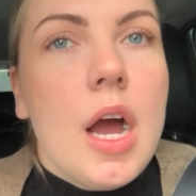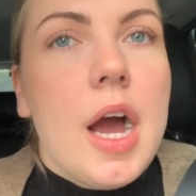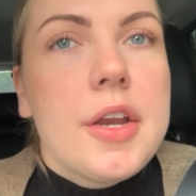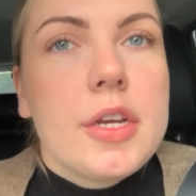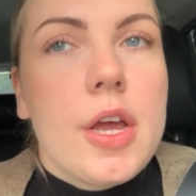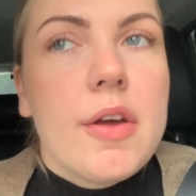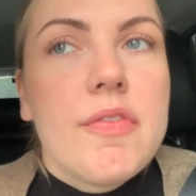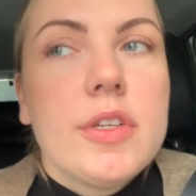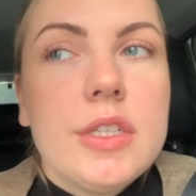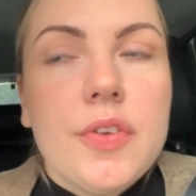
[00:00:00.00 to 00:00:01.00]
I don't know I
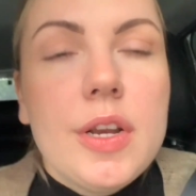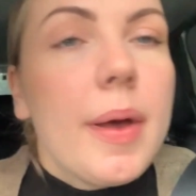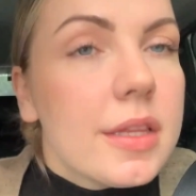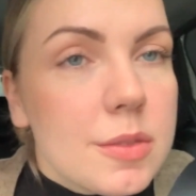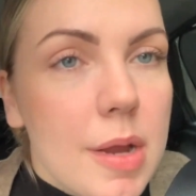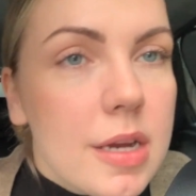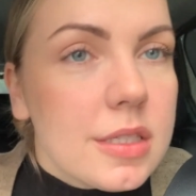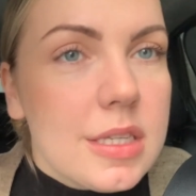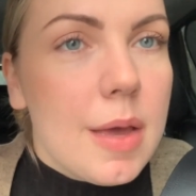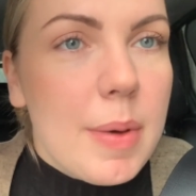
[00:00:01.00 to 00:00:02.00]
feel different about this
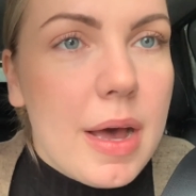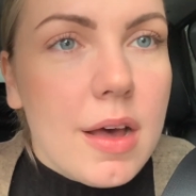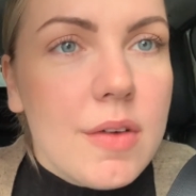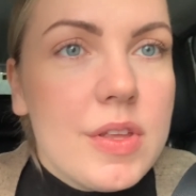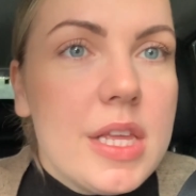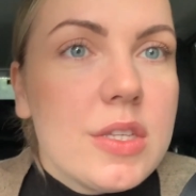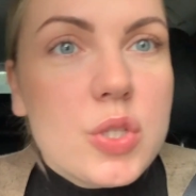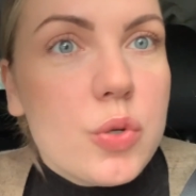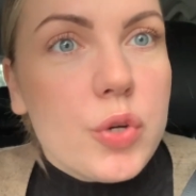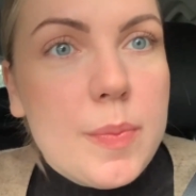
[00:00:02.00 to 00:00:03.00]
pregnancy about other than
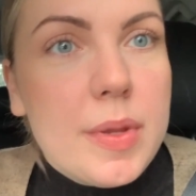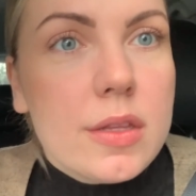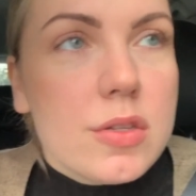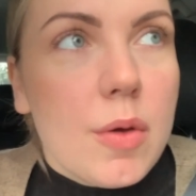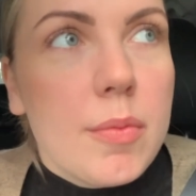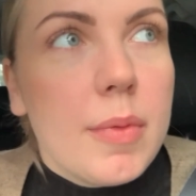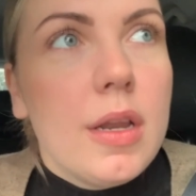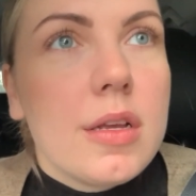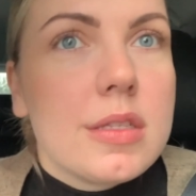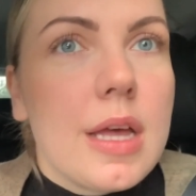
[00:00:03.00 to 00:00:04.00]
screaming at the top of my
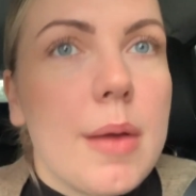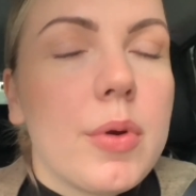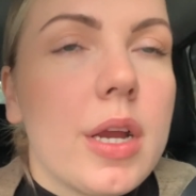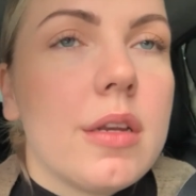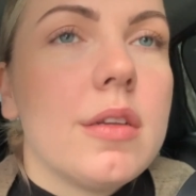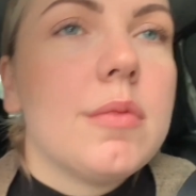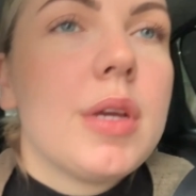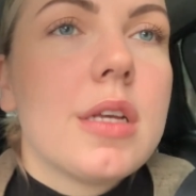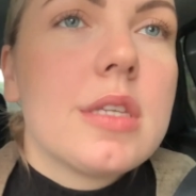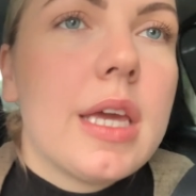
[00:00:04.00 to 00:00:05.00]
lungs that I'm pregnant
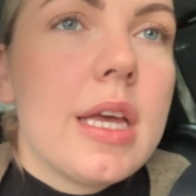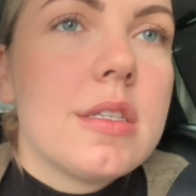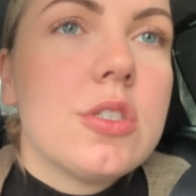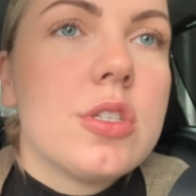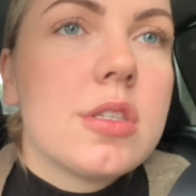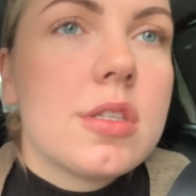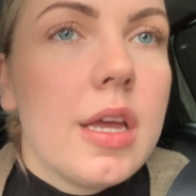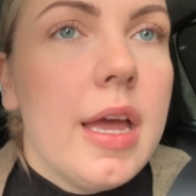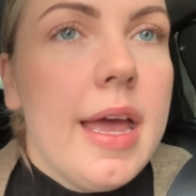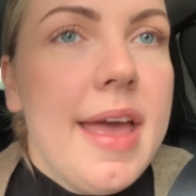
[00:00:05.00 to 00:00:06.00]
because I guess it's just
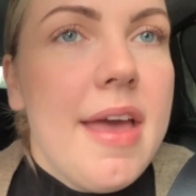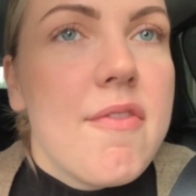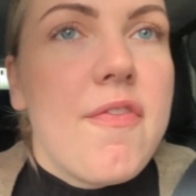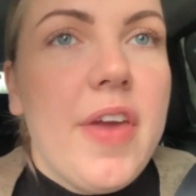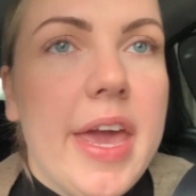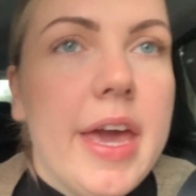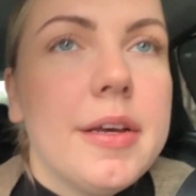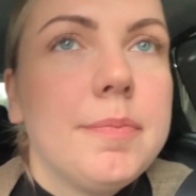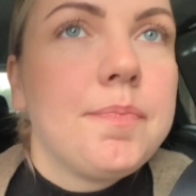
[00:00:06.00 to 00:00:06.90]
fear